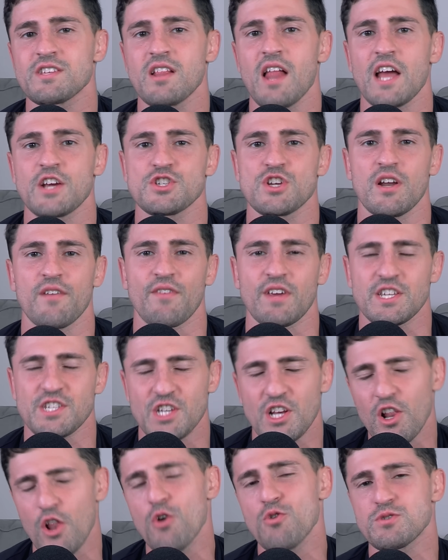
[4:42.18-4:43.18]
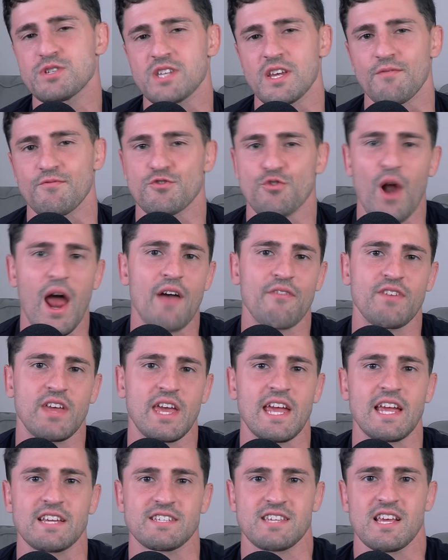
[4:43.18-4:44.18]
selection of exclusive
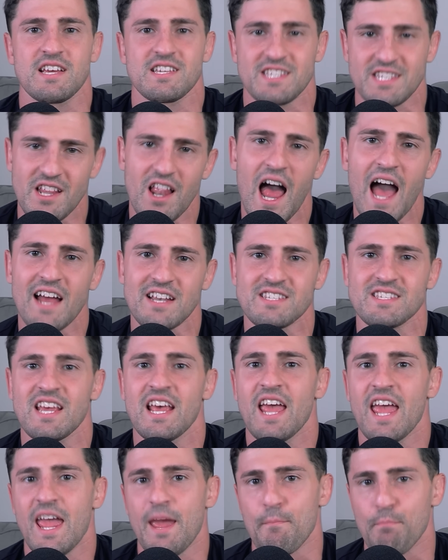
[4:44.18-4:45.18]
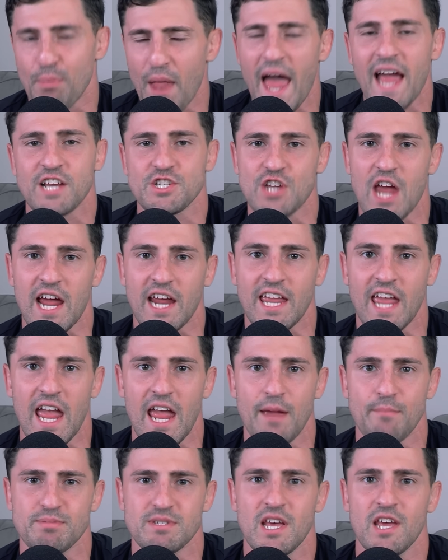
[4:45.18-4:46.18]
DraftKings slots and blackjack
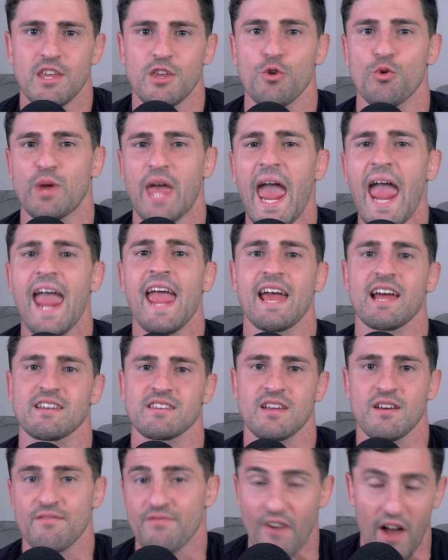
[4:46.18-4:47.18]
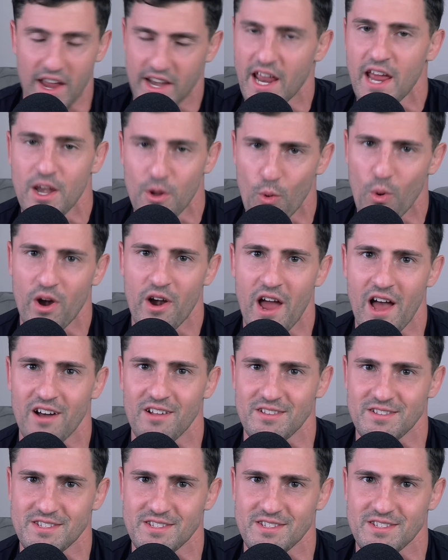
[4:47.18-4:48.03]
games you can't find anywhere else.